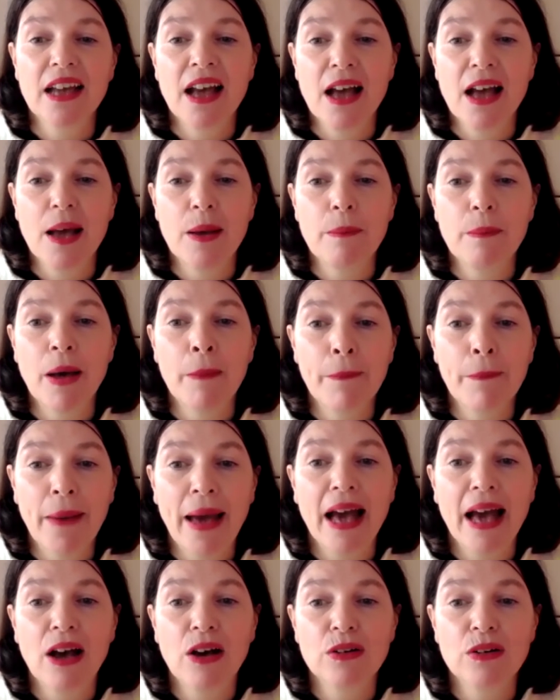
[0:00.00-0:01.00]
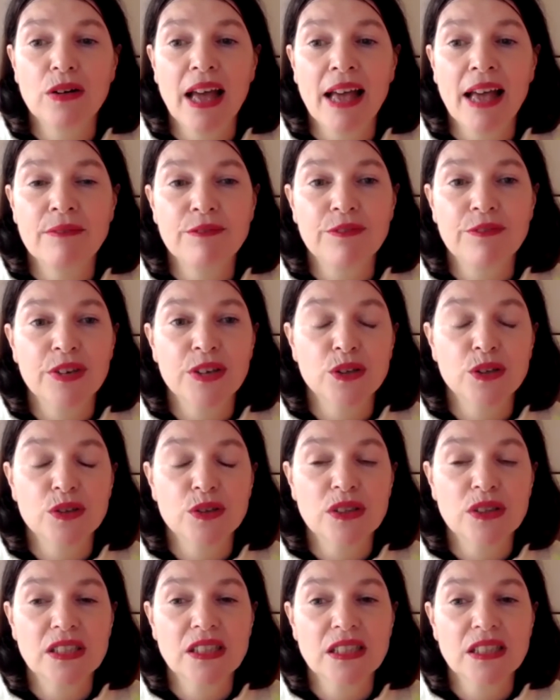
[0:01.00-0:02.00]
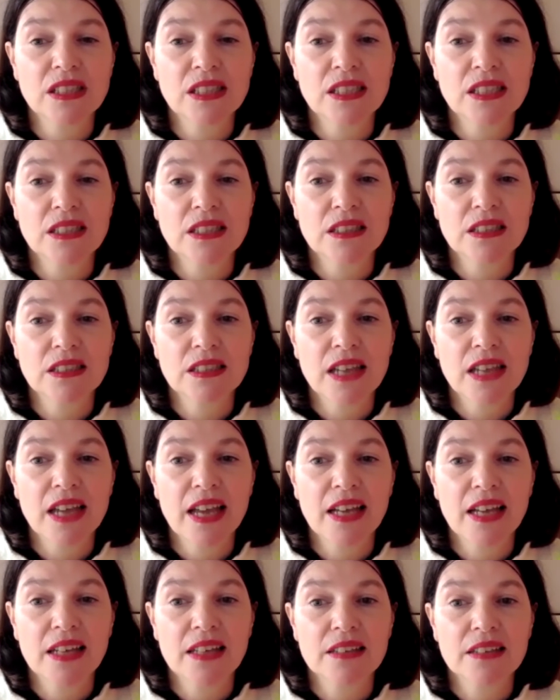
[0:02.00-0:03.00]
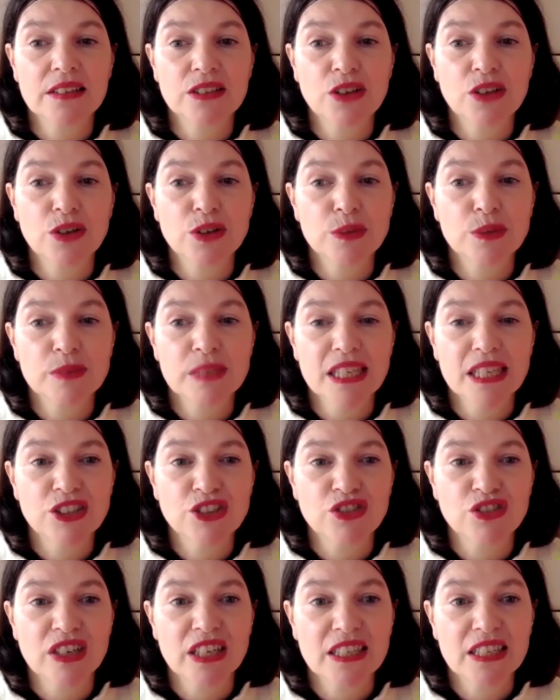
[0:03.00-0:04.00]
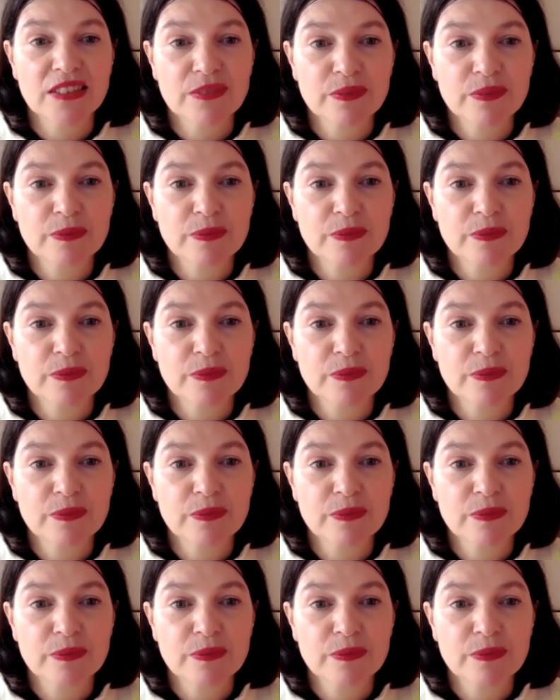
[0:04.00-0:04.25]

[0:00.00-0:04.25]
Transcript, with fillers: um, about Enfield's and uh, Tottenham's history.